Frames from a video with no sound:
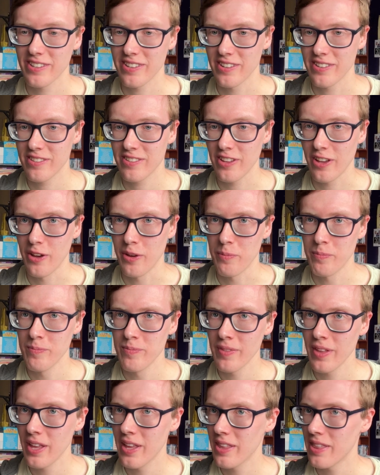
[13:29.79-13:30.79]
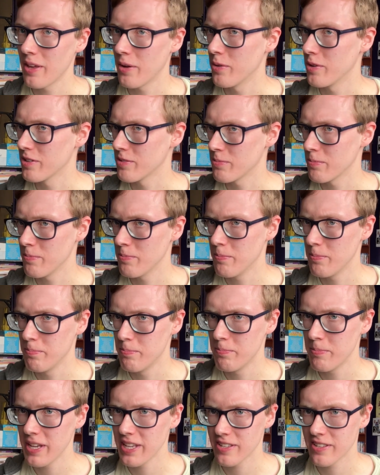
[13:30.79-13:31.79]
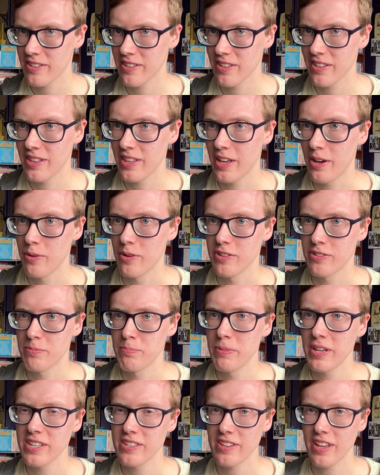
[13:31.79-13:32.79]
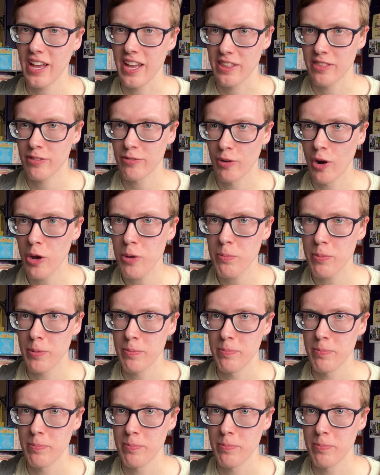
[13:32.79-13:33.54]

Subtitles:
So there was Miss Anthrope.